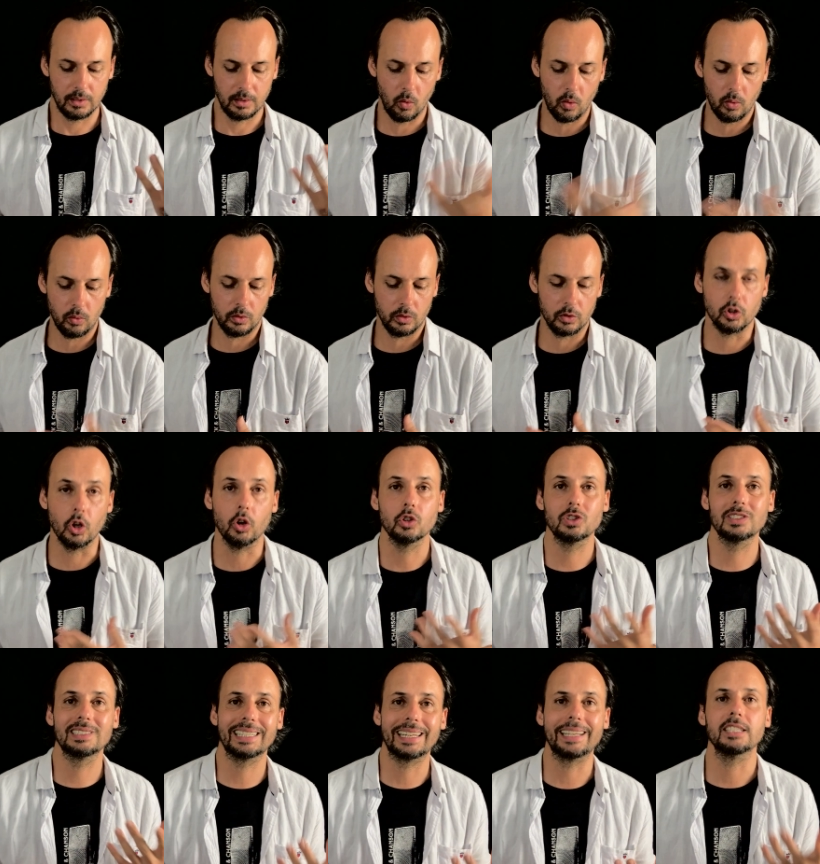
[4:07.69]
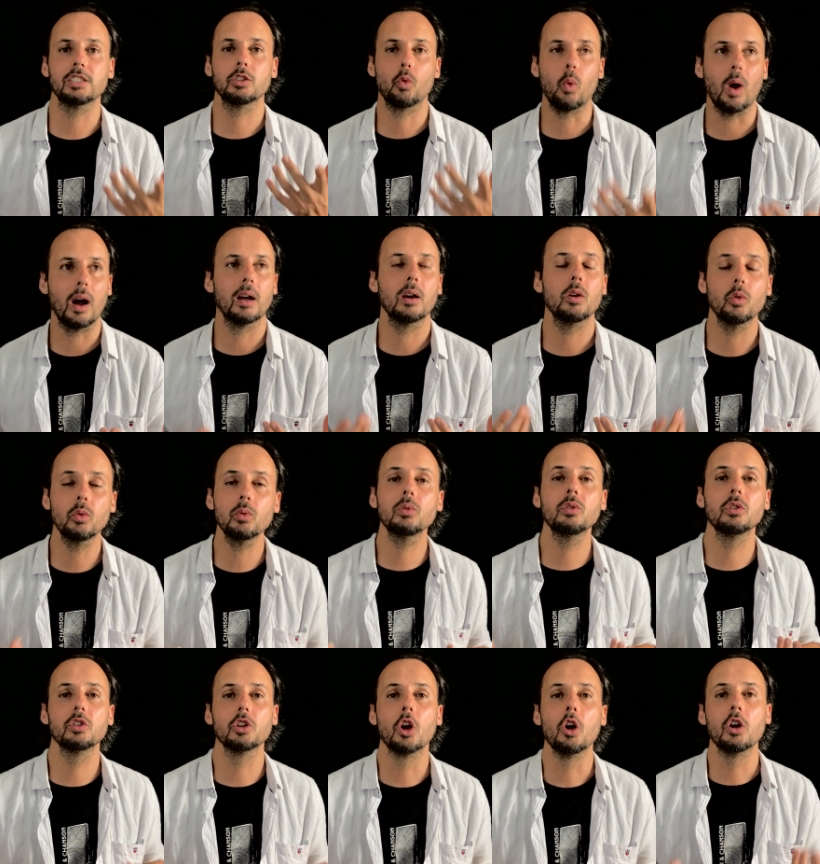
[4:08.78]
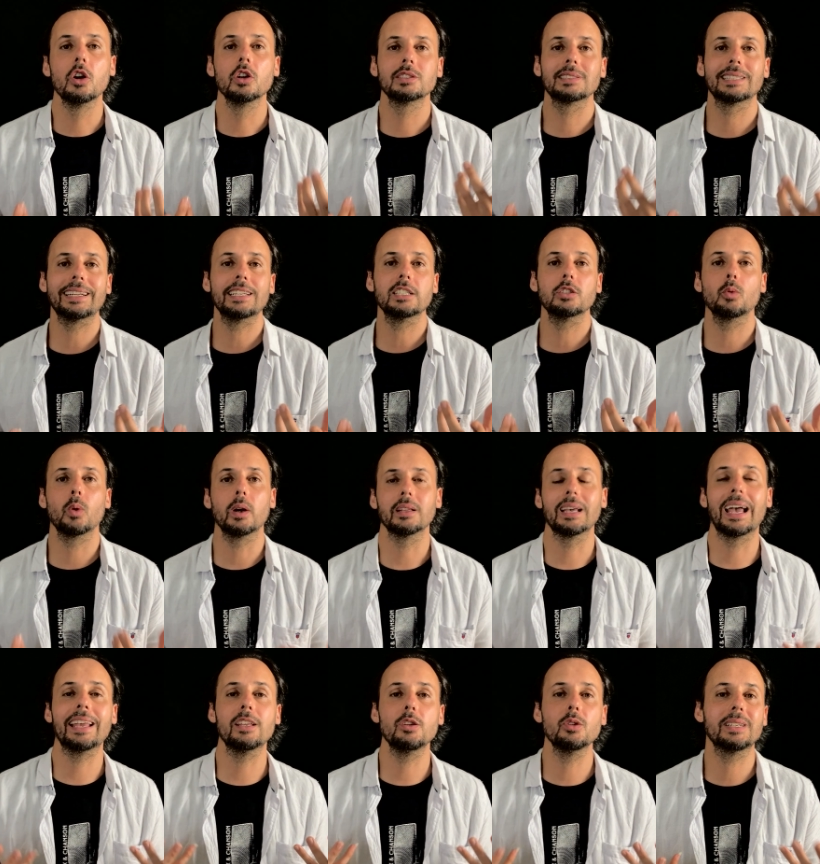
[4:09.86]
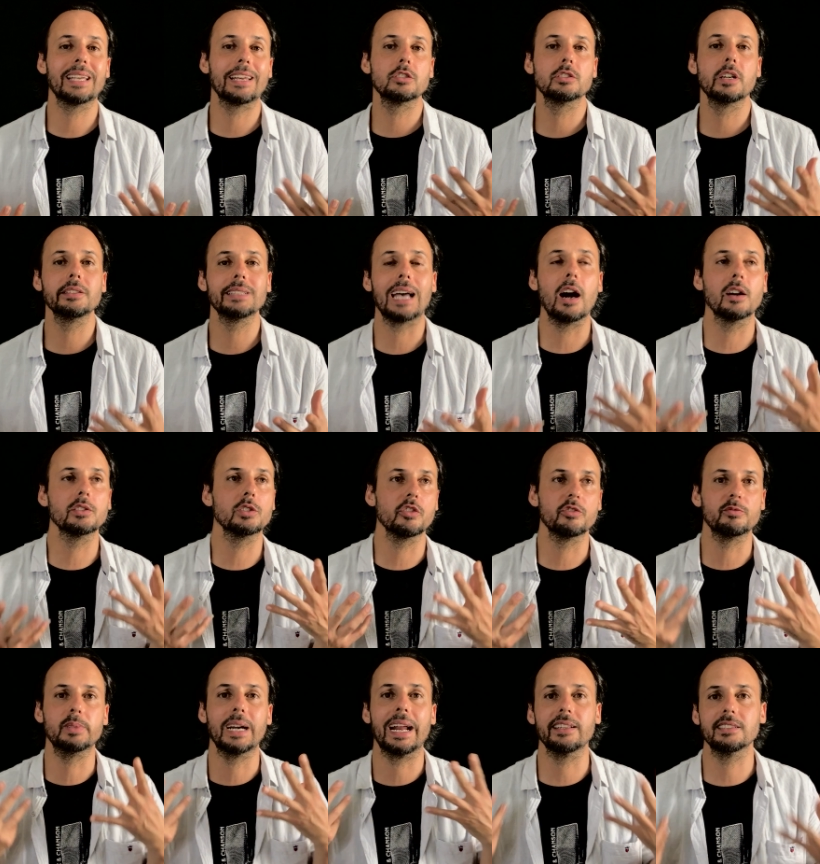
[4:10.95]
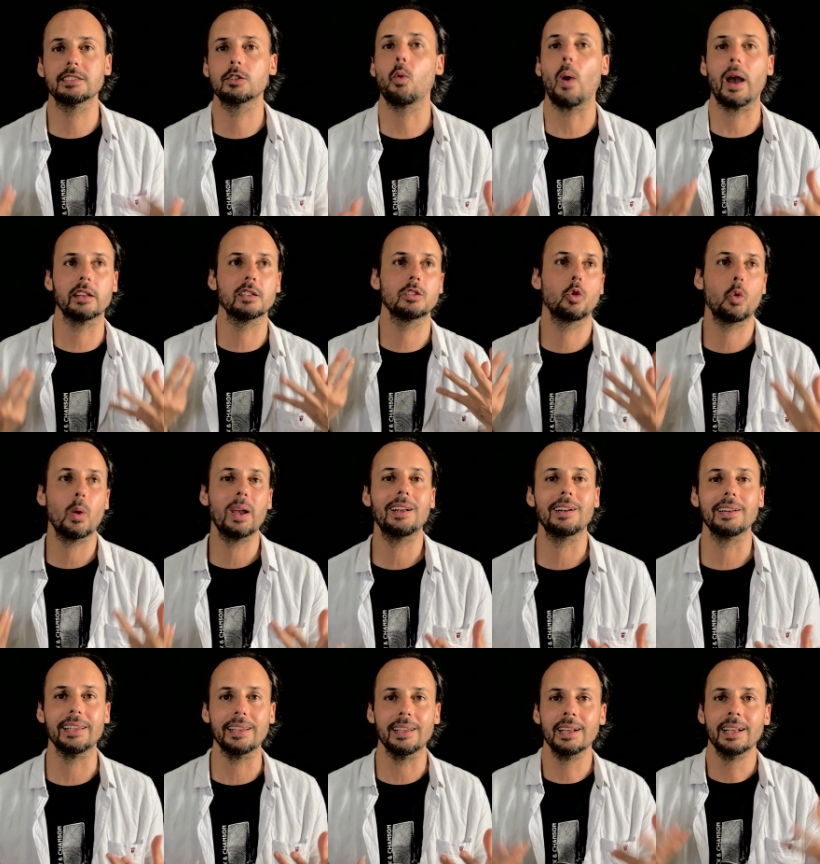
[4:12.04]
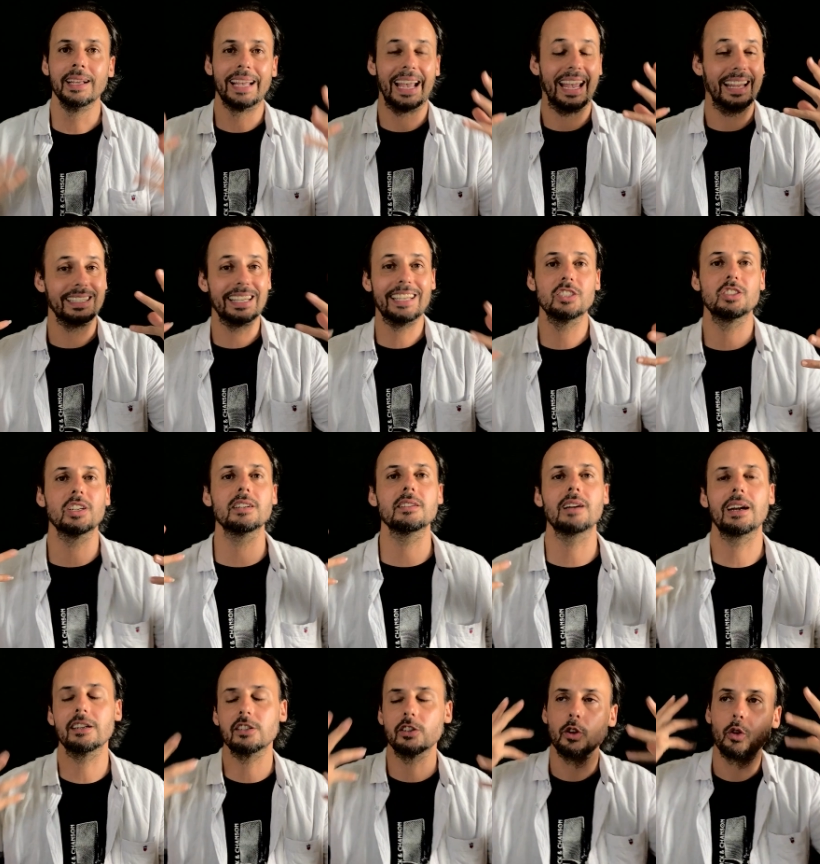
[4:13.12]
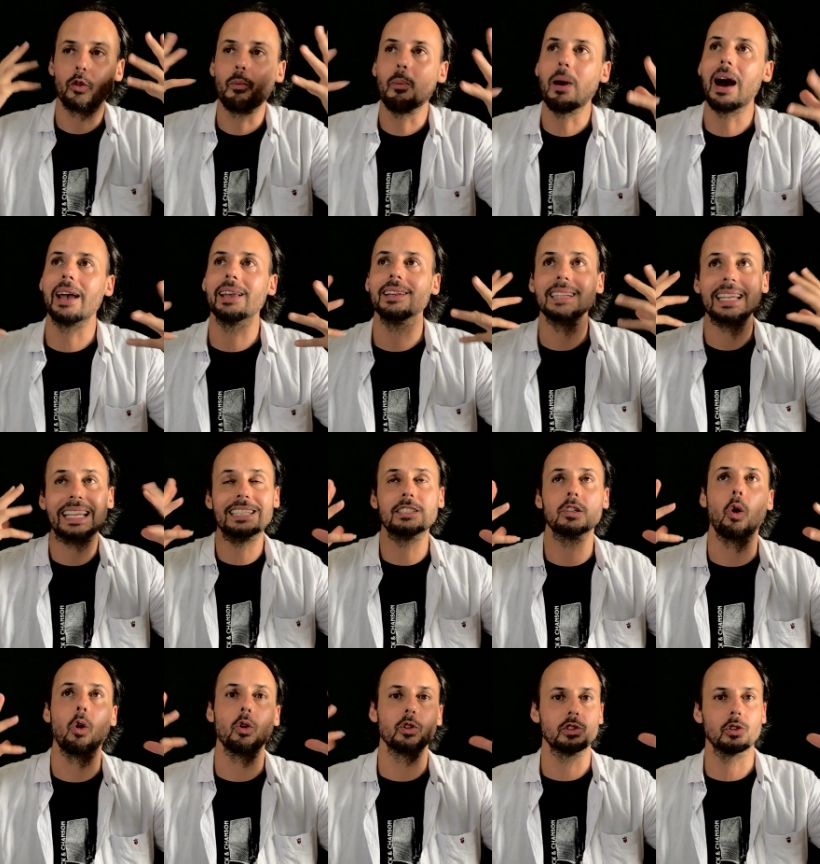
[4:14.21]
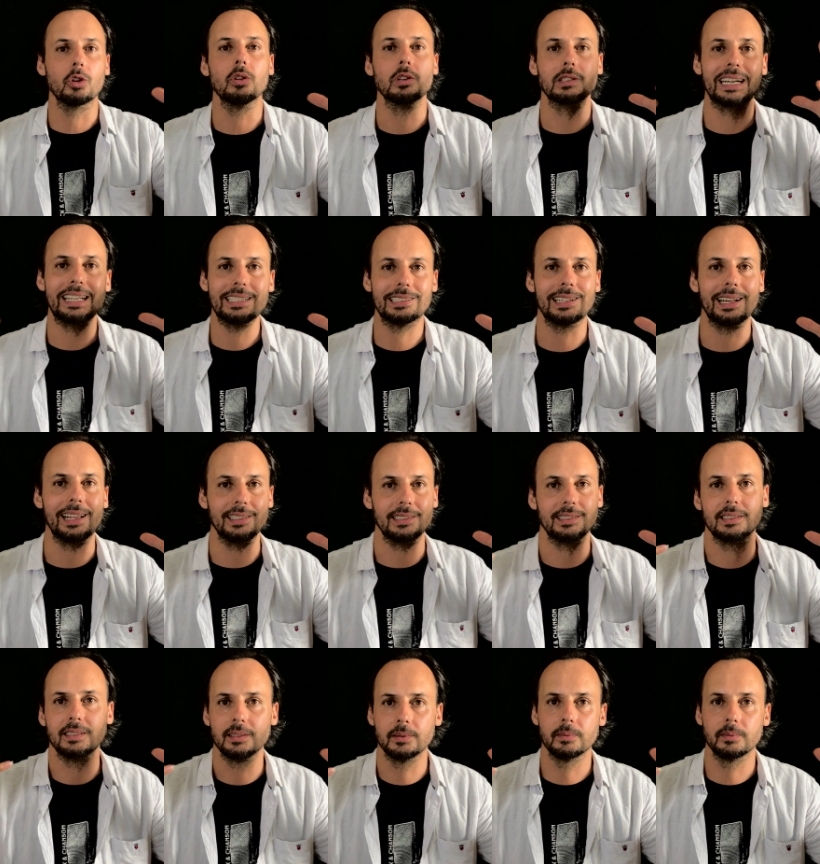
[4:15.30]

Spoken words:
1, 2, 3, 4, 1, 2, 3, 4. And you can run out of breath quite quickly. And in general, your mind is also restless.